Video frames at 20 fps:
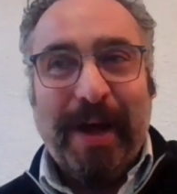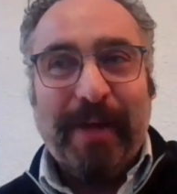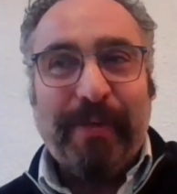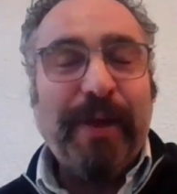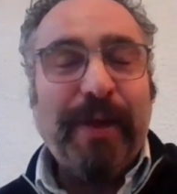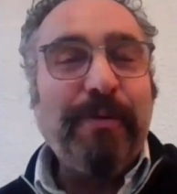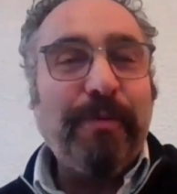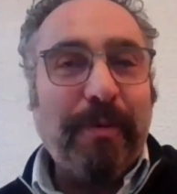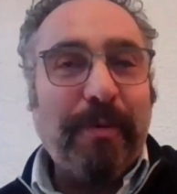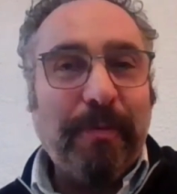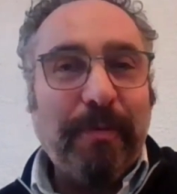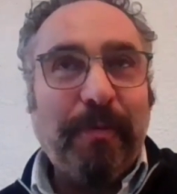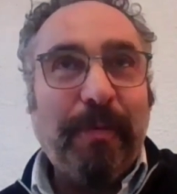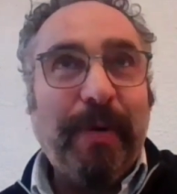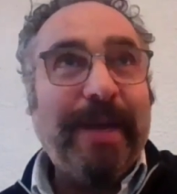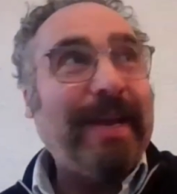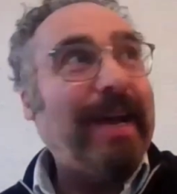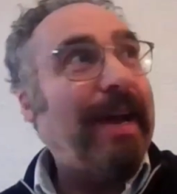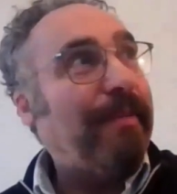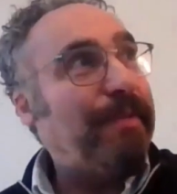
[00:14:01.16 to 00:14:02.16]
I think
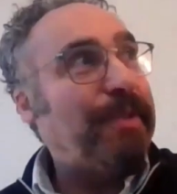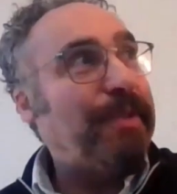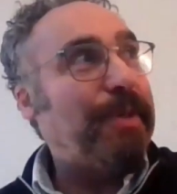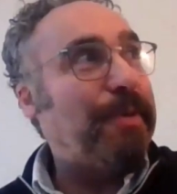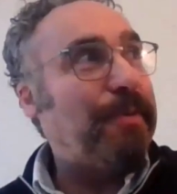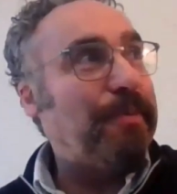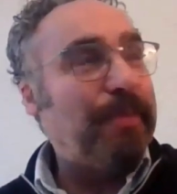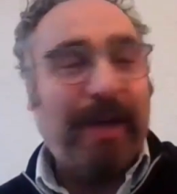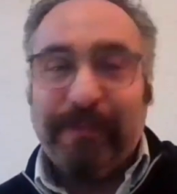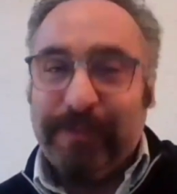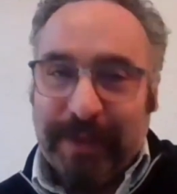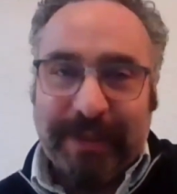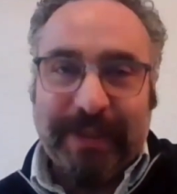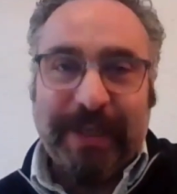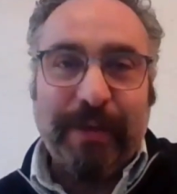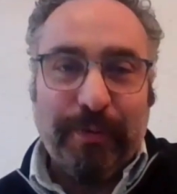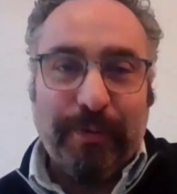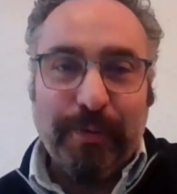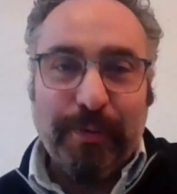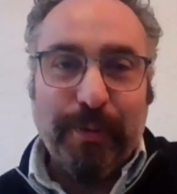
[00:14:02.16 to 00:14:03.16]
we have to
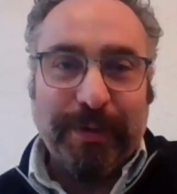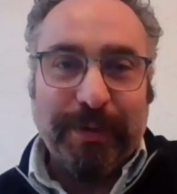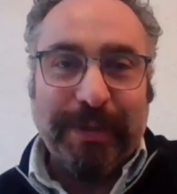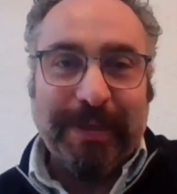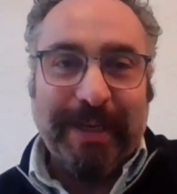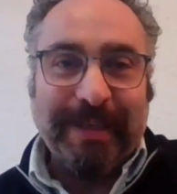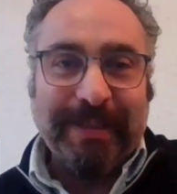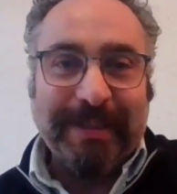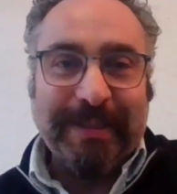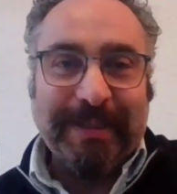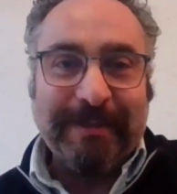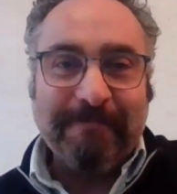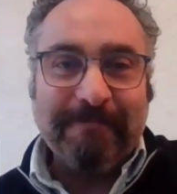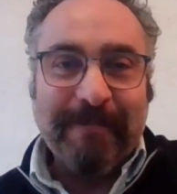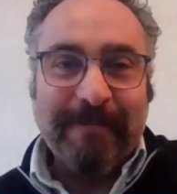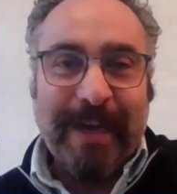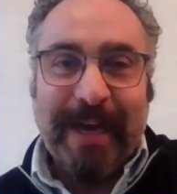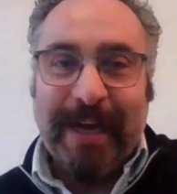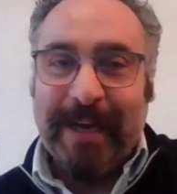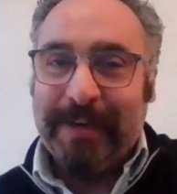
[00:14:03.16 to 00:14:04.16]
set the rules in London
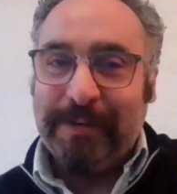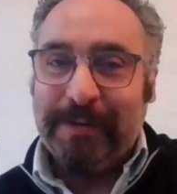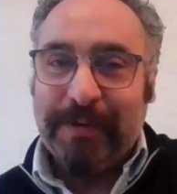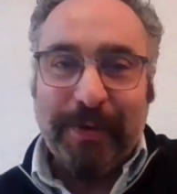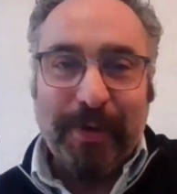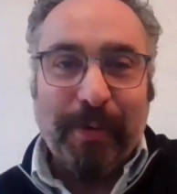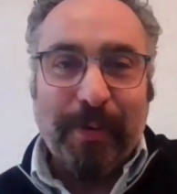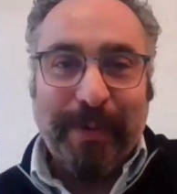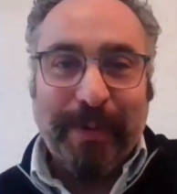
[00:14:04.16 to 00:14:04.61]
and